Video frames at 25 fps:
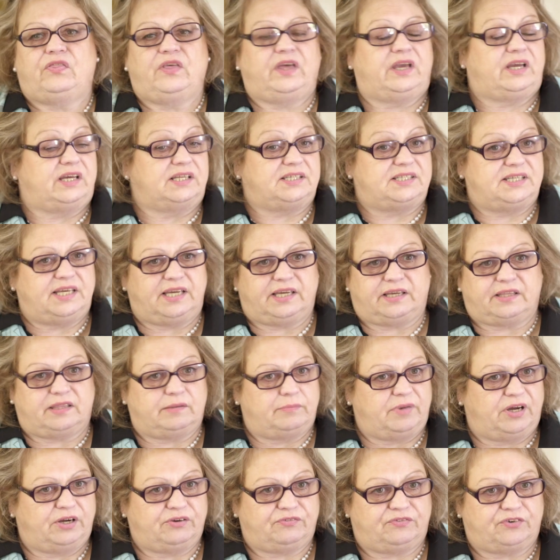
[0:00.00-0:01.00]
They can take
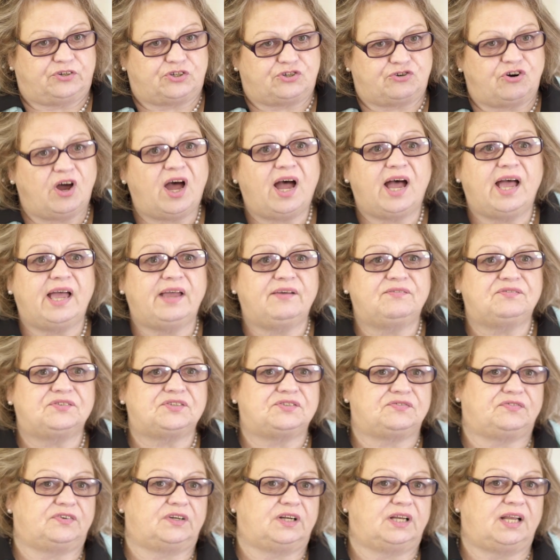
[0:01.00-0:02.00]
them out for
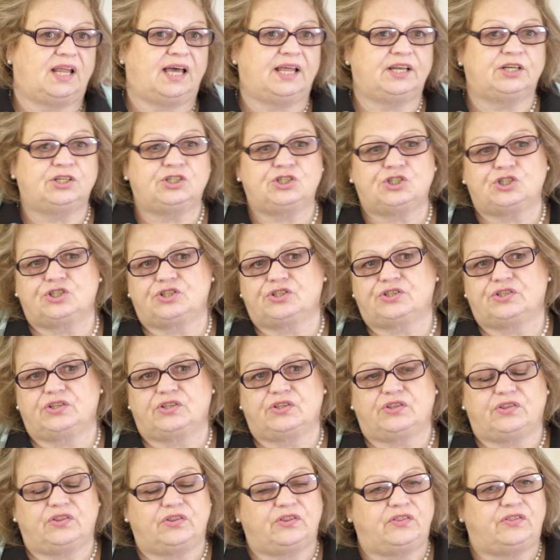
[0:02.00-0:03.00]
drives, for lunch.
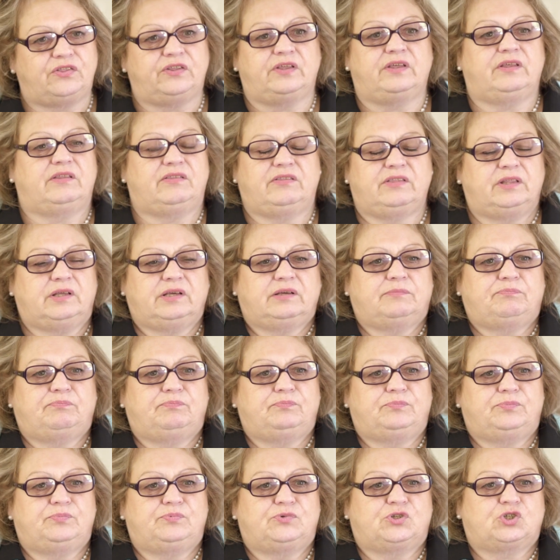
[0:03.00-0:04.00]
The
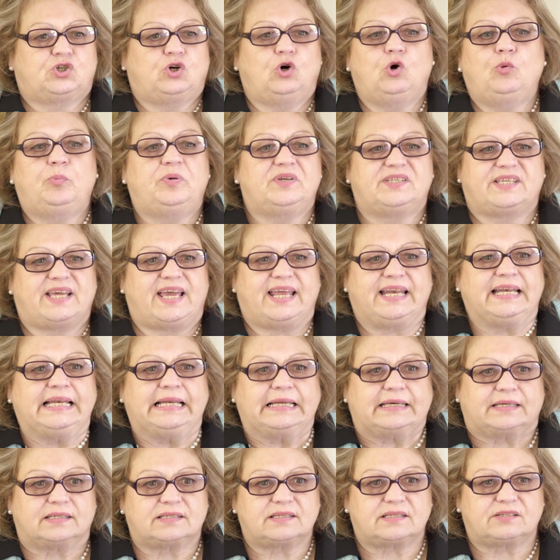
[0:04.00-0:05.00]
scope is
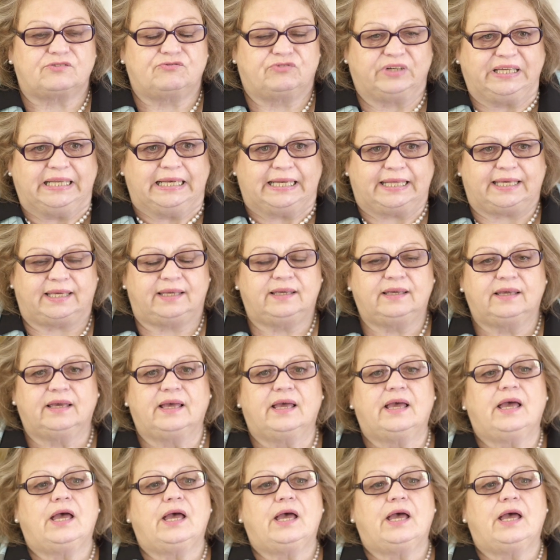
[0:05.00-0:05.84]
endless, really.